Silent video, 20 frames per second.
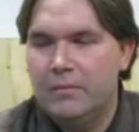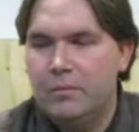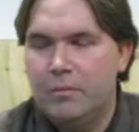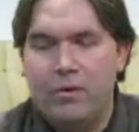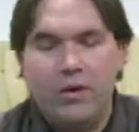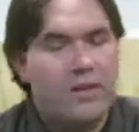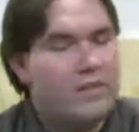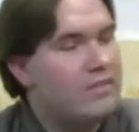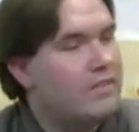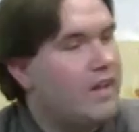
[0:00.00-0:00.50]

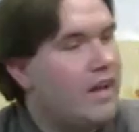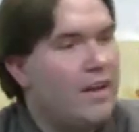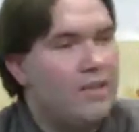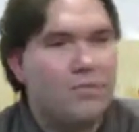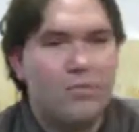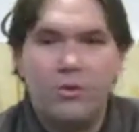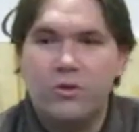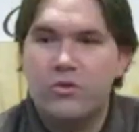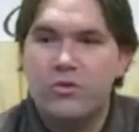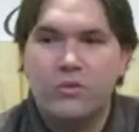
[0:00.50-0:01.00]
Praise God
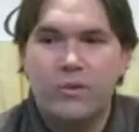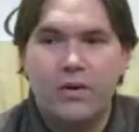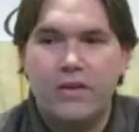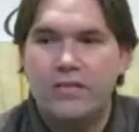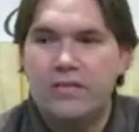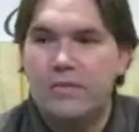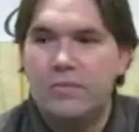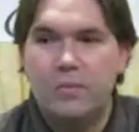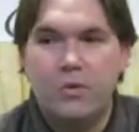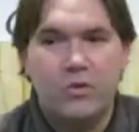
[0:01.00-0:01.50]
for his
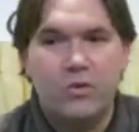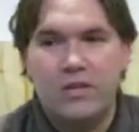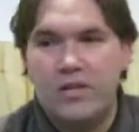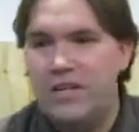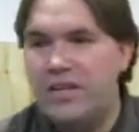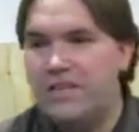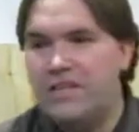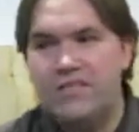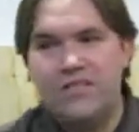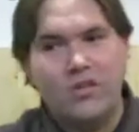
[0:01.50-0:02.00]
grace and mercy.
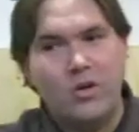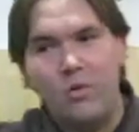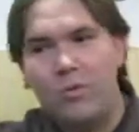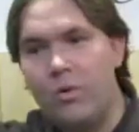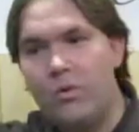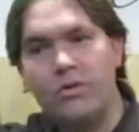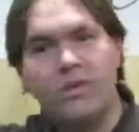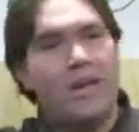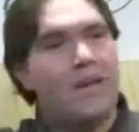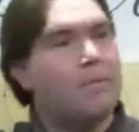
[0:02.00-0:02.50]
He still
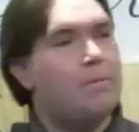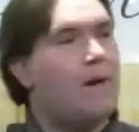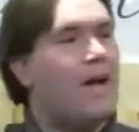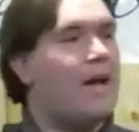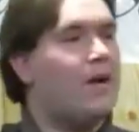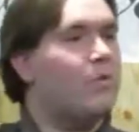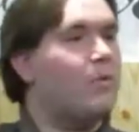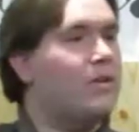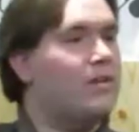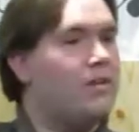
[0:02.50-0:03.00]
won't take
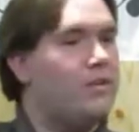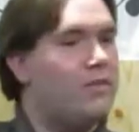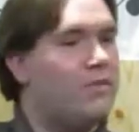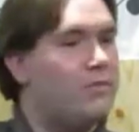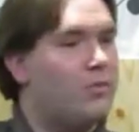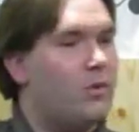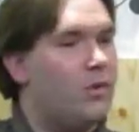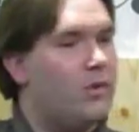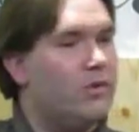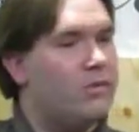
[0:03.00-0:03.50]
back what he did
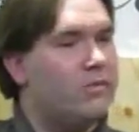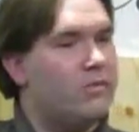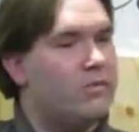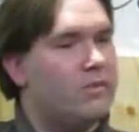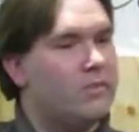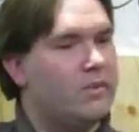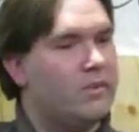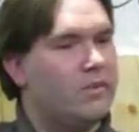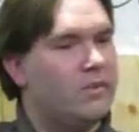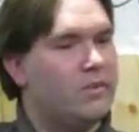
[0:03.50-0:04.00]
for us.
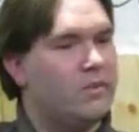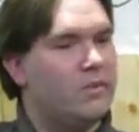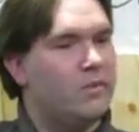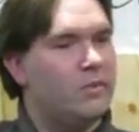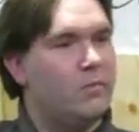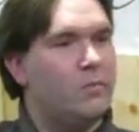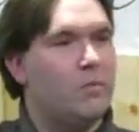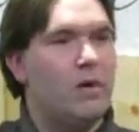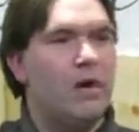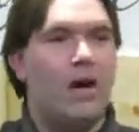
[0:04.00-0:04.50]

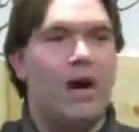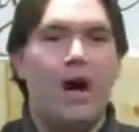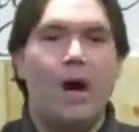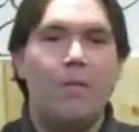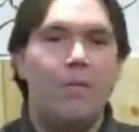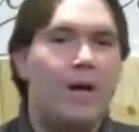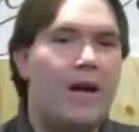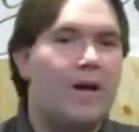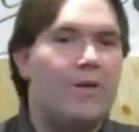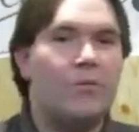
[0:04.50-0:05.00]
No matter
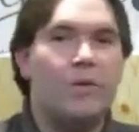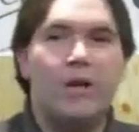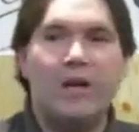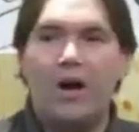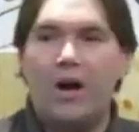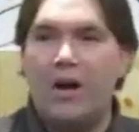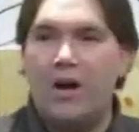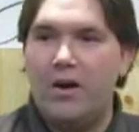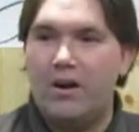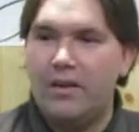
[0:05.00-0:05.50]
how bad we
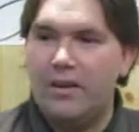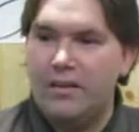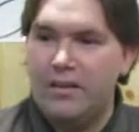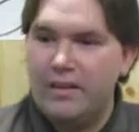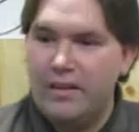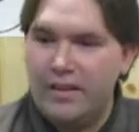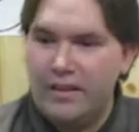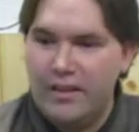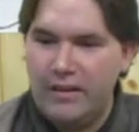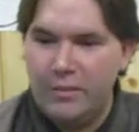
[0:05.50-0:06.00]
are,
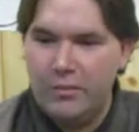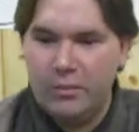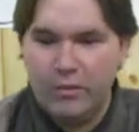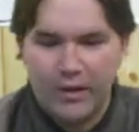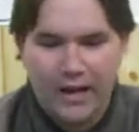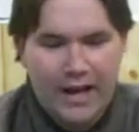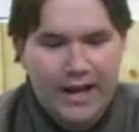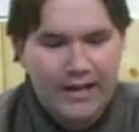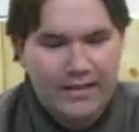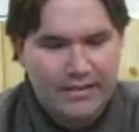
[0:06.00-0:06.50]
he will
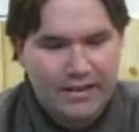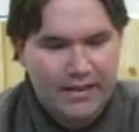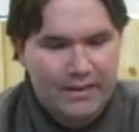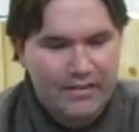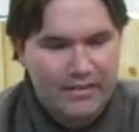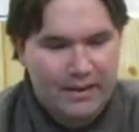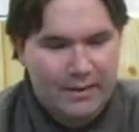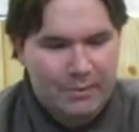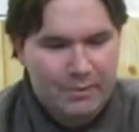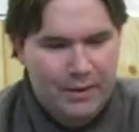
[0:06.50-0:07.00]
not
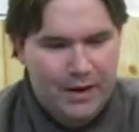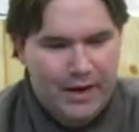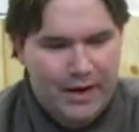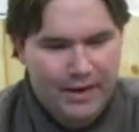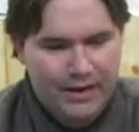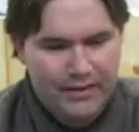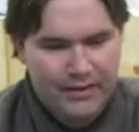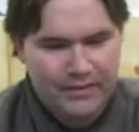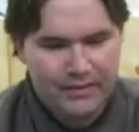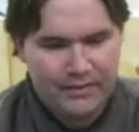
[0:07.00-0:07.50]
take that back.